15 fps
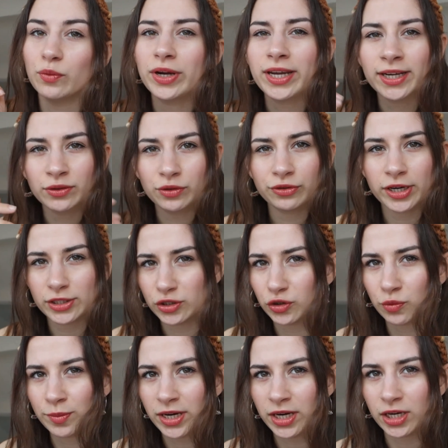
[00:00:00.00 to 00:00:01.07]
We can create
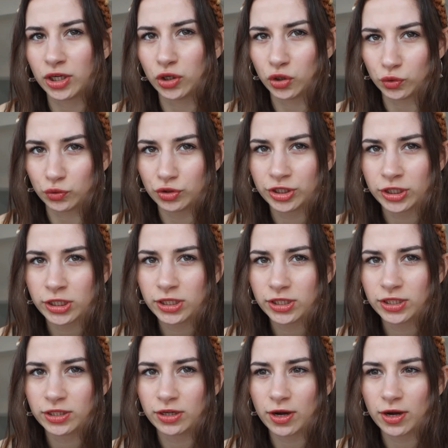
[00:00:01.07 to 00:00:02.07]
so many illusions